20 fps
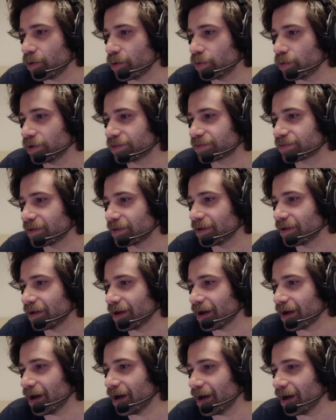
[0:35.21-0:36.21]
with
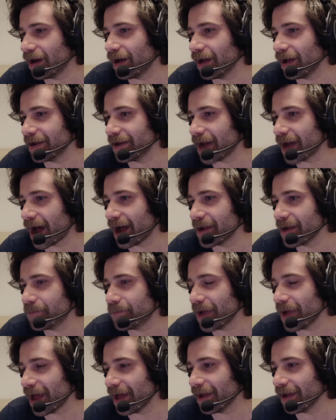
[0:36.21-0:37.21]
uh, an
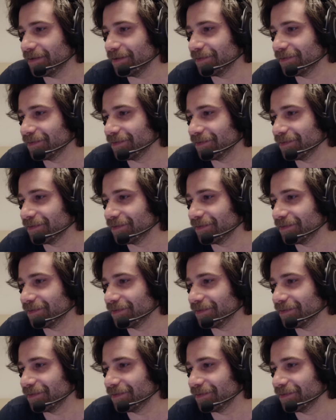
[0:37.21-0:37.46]
iPad.